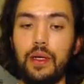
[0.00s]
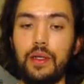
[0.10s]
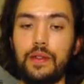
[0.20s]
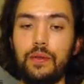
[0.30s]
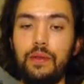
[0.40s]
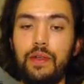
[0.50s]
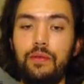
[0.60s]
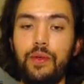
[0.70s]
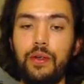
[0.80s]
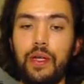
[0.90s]
So even
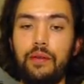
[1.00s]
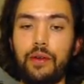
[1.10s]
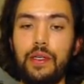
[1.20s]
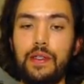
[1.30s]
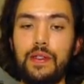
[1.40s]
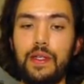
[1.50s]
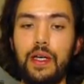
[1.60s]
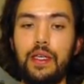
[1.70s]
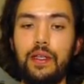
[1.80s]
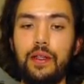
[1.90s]
if we don't have our
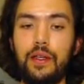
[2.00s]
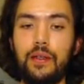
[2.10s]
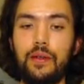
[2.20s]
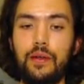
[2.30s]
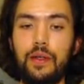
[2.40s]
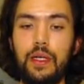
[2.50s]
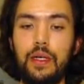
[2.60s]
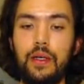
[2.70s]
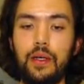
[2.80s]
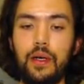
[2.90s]
Kiseitai healing,
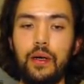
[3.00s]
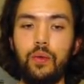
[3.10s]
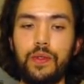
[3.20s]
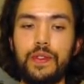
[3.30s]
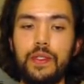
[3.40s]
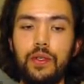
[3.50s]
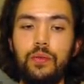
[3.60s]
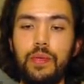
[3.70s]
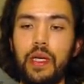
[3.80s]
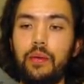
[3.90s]
we'll
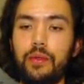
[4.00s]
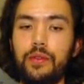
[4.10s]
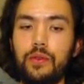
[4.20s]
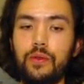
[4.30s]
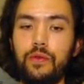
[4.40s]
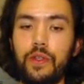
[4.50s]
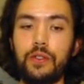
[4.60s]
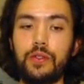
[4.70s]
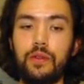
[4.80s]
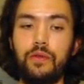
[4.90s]
still be able to
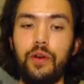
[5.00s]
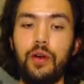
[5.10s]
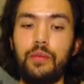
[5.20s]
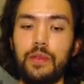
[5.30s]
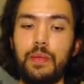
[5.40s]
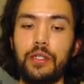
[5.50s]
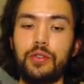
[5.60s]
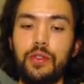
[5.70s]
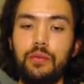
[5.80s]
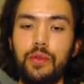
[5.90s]
finish the farm,
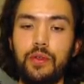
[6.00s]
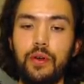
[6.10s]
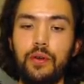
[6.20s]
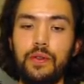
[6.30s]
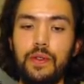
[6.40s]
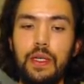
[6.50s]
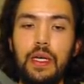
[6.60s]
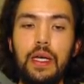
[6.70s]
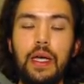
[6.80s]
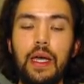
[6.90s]
especially with curse.
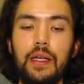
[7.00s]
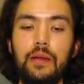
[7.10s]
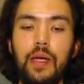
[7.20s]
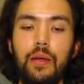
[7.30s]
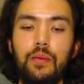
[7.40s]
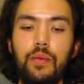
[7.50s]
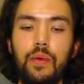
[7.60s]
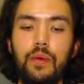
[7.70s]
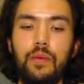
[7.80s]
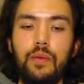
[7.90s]
And
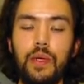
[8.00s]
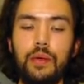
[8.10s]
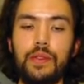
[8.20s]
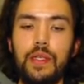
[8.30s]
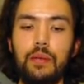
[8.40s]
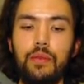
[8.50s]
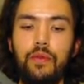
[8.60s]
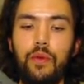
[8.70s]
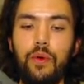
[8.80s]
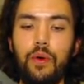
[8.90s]
what I was saying
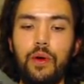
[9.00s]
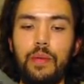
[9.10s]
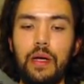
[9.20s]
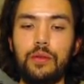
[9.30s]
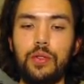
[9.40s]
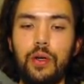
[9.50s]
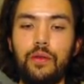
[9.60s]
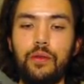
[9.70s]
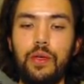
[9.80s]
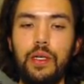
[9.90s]
before about Jar
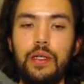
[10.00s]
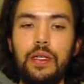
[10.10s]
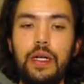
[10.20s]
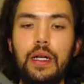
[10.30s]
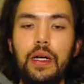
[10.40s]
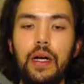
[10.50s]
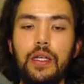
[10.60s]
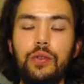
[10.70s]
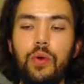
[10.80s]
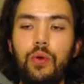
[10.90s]
of Greed,
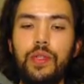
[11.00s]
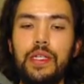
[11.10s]
you only